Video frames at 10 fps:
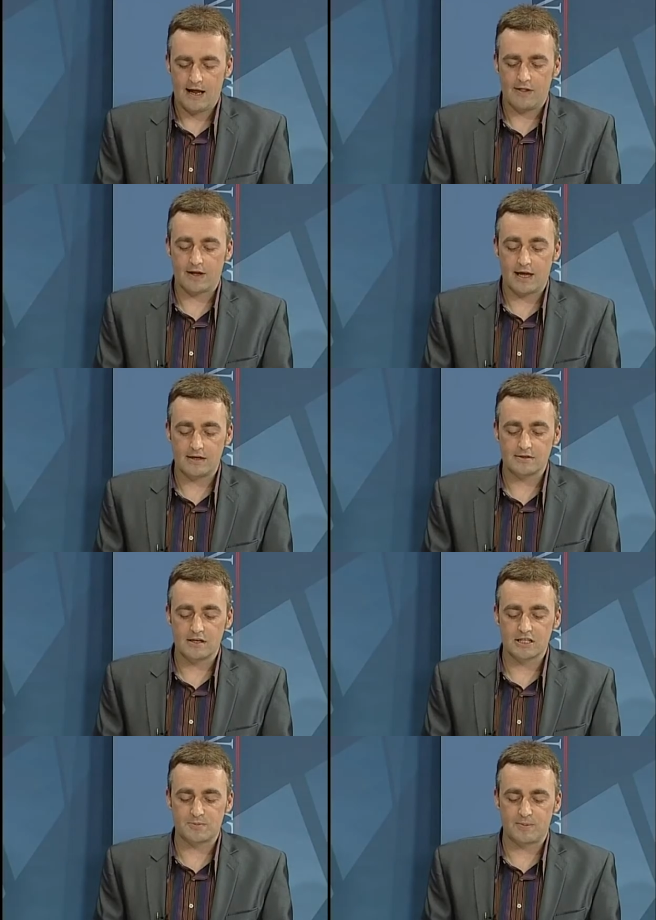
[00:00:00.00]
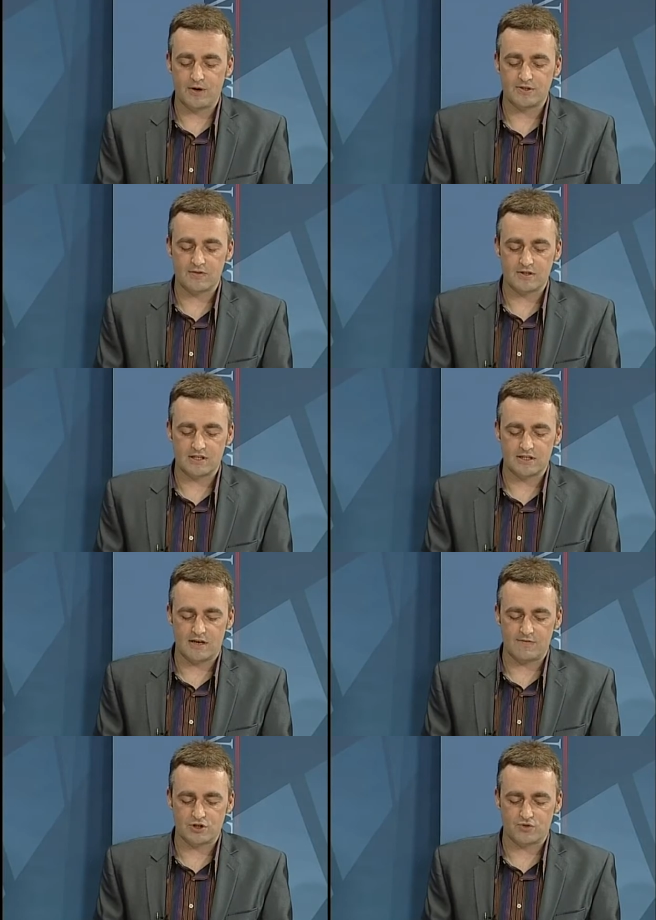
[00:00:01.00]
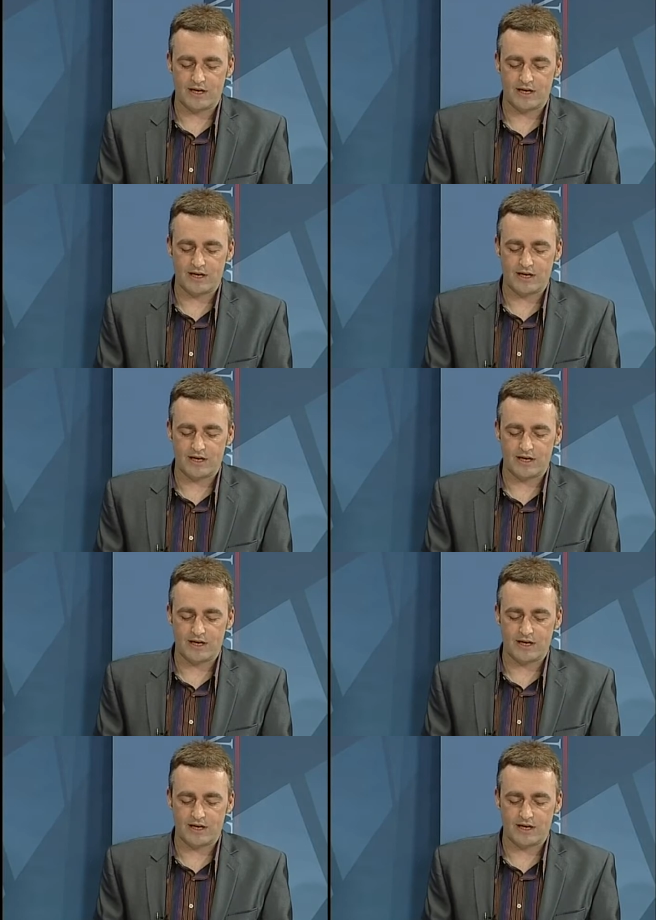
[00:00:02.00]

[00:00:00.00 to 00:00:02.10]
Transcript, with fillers: The council is proposing this year's average